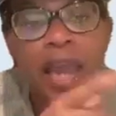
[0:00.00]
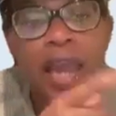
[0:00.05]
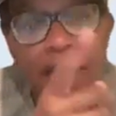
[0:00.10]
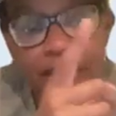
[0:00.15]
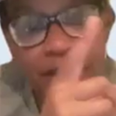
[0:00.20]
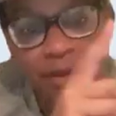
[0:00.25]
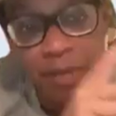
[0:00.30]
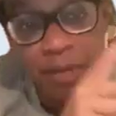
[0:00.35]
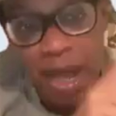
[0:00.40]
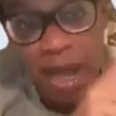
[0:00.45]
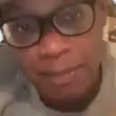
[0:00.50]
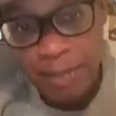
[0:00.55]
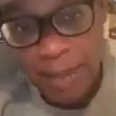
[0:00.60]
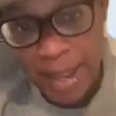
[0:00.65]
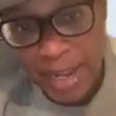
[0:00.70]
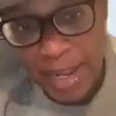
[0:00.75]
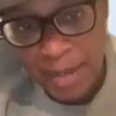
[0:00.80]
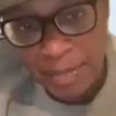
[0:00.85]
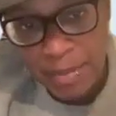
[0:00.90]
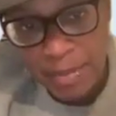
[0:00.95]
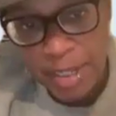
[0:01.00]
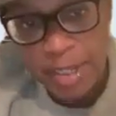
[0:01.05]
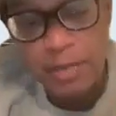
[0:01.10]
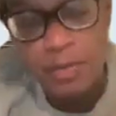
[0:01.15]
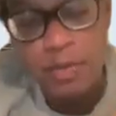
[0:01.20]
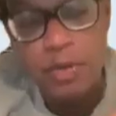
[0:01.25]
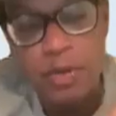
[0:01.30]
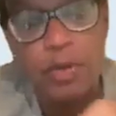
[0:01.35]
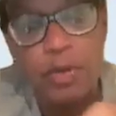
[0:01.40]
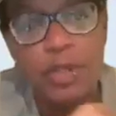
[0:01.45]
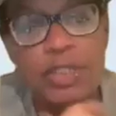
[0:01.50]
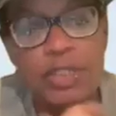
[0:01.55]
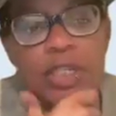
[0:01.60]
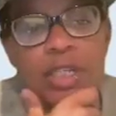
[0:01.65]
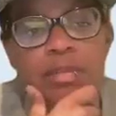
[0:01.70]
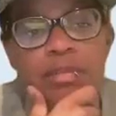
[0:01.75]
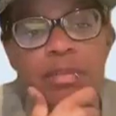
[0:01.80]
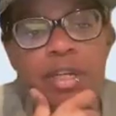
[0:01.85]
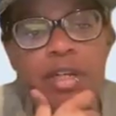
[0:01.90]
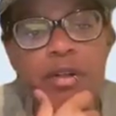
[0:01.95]
And then my baby, who is
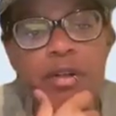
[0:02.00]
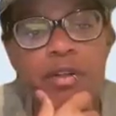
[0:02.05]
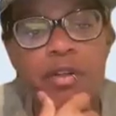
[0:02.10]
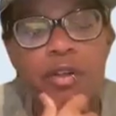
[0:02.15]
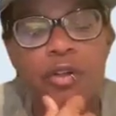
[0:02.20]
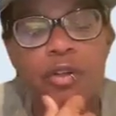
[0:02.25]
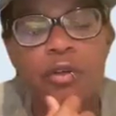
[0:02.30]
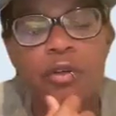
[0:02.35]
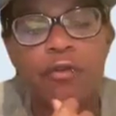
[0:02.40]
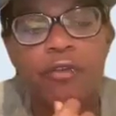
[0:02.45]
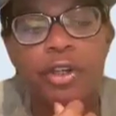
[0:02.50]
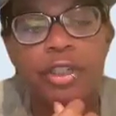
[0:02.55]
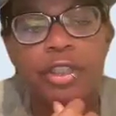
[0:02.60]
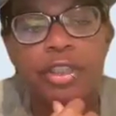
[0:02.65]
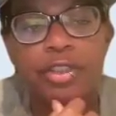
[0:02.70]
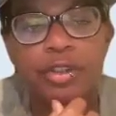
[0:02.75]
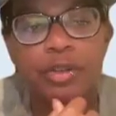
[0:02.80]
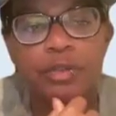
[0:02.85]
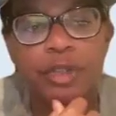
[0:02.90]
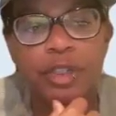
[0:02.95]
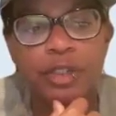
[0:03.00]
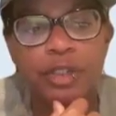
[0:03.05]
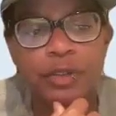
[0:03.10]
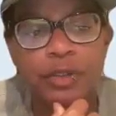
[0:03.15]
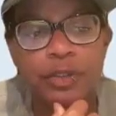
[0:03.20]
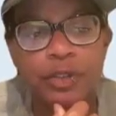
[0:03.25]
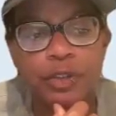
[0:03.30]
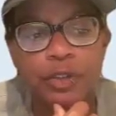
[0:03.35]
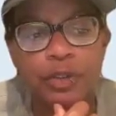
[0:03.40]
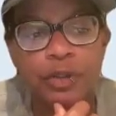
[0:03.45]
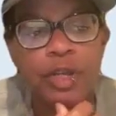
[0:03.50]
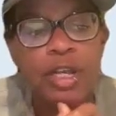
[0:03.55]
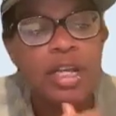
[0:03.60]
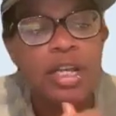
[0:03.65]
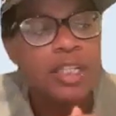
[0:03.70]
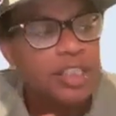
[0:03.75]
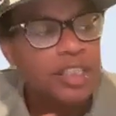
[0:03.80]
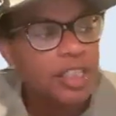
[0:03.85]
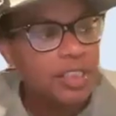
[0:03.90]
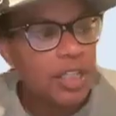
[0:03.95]
in middle school, first year in middle school,
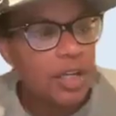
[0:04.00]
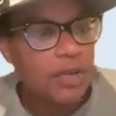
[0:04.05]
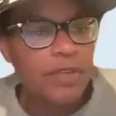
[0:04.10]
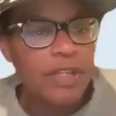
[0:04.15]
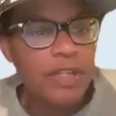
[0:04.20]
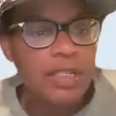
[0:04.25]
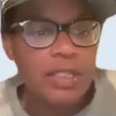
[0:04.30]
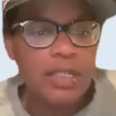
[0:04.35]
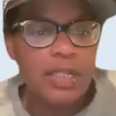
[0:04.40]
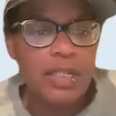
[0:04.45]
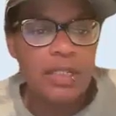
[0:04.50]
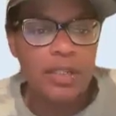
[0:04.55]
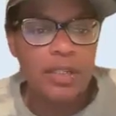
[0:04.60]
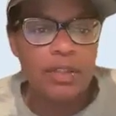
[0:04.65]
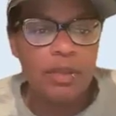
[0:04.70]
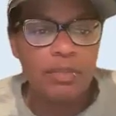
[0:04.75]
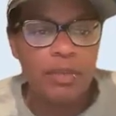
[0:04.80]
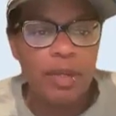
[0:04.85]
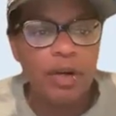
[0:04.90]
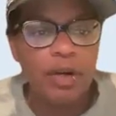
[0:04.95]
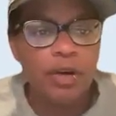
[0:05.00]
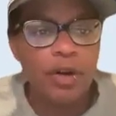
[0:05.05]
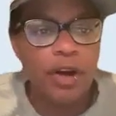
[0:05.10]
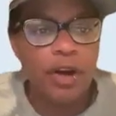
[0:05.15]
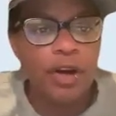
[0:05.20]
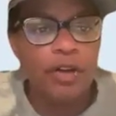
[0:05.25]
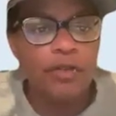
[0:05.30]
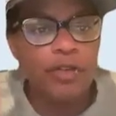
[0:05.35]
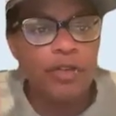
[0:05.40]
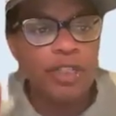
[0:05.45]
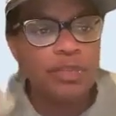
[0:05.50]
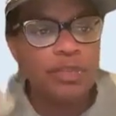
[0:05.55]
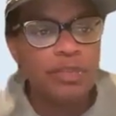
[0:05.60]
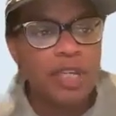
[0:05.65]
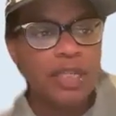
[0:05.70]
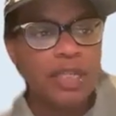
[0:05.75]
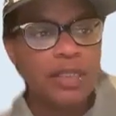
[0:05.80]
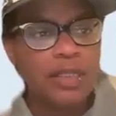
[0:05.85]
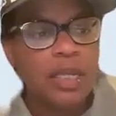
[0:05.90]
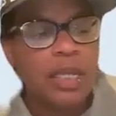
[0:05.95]
she's on this end of the bell curve, which
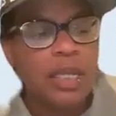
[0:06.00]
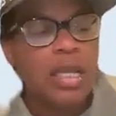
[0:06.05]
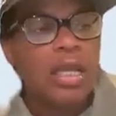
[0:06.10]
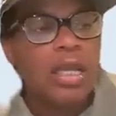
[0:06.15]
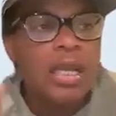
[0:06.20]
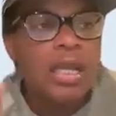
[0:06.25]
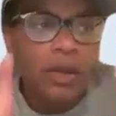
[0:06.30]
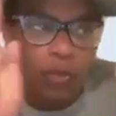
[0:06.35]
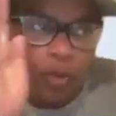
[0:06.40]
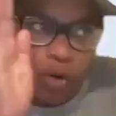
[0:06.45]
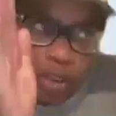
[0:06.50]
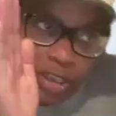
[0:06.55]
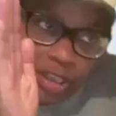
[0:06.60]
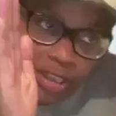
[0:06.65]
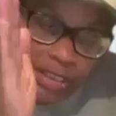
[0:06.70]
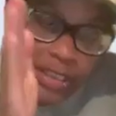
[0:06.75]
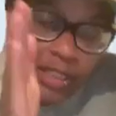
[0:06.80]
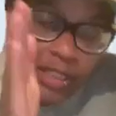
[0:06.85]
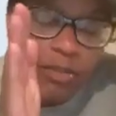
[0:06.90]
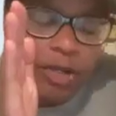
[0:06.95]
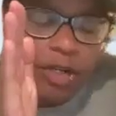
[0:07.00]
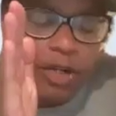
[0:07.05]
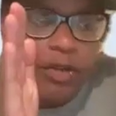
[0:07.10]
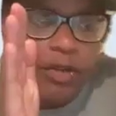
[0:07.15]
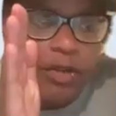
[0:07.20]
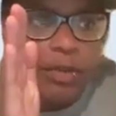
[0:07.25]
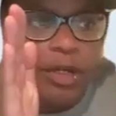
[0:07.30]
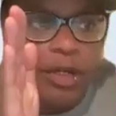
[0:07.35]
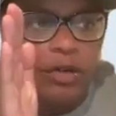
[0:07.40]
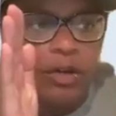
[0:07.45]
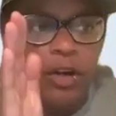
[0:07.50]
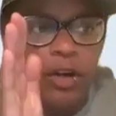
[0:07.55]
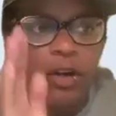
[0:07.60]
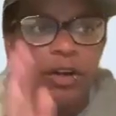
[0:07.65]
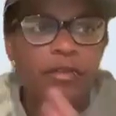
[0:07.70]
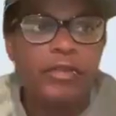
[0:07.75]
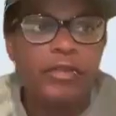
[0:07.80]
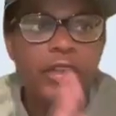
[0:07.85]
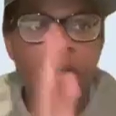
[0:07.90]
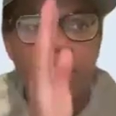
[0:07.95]
means, well, she's in the middle of the bell
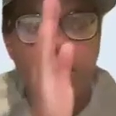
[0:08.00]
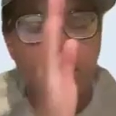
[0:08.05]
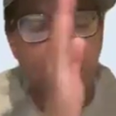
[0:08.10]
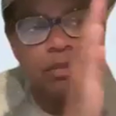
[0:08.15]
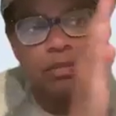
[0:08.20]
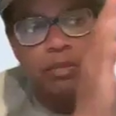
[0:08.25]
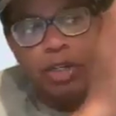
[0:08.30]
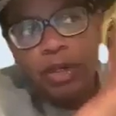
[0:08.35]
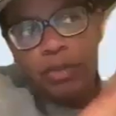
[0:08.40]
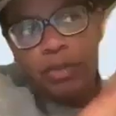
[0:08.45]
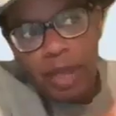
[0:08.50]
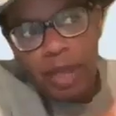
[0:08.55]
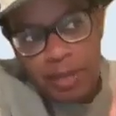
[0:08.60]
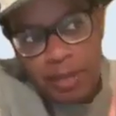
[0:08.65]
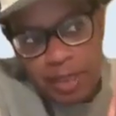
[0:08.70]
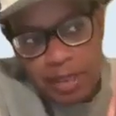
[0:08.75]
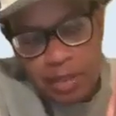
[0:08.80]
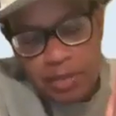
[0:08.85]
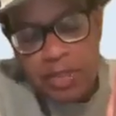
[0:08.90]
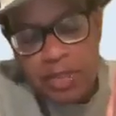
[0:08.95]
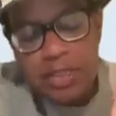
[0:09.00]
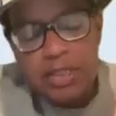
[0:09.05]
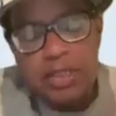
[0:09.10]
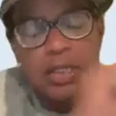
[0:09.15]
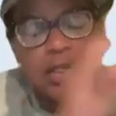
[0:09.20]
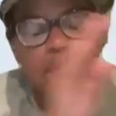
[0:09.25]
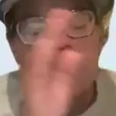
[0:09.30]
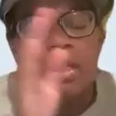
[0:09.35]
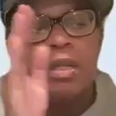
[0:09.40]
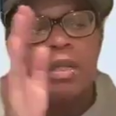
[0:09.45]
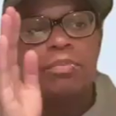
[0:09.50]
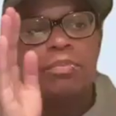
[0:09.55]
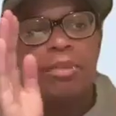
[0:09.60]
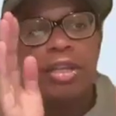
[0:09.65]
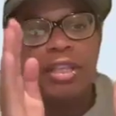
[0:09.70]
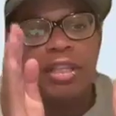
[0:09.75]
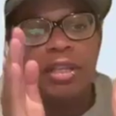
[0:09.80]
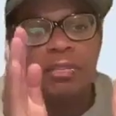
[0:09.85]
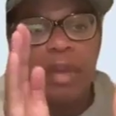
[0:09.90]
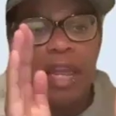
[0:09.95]
curve. The middle baby's on this end,
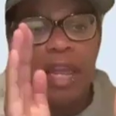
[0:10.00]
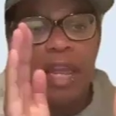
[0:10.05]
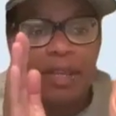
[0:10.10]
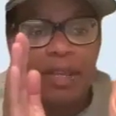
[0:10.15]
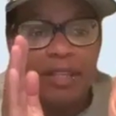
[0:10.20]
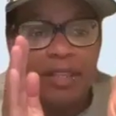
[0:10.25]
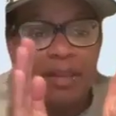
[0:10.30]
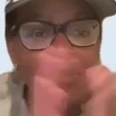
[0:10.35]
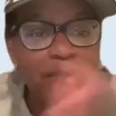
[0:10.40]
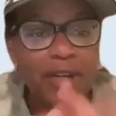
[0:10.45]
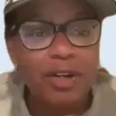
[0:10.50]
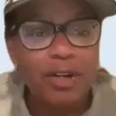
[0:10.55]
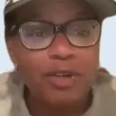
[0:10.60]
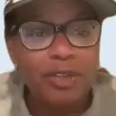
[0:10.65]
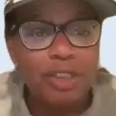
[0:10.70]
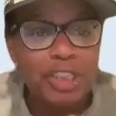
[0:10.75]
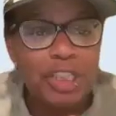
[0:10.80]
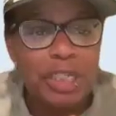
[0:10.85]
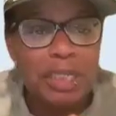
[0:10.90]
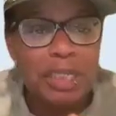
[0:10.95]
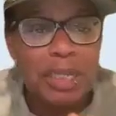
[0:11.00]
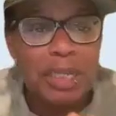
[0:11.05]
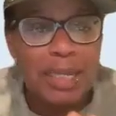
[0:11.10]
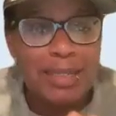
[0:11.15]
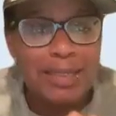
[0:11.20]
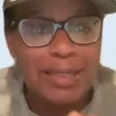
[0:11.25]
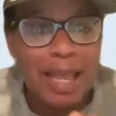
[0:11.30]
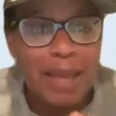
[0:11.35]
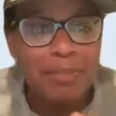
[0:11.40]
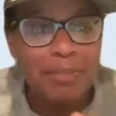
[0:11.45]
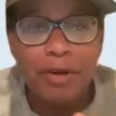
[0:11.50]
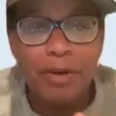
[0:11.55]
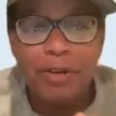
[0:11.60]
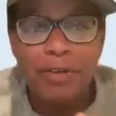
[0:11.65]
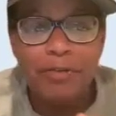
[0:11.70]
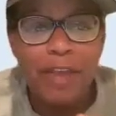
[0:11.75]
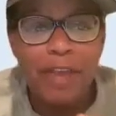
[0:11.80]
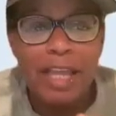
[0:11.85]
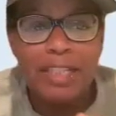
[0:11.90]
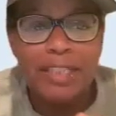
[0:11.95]
but the baby in the middle, she needs that
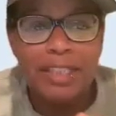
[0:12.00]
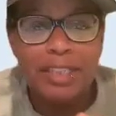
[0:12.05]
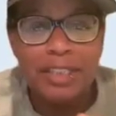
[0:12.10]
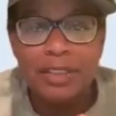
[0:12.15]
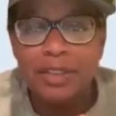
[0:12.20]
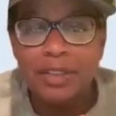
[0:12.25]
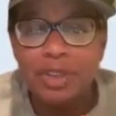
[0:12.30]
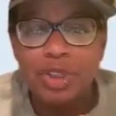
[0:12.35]
motivation.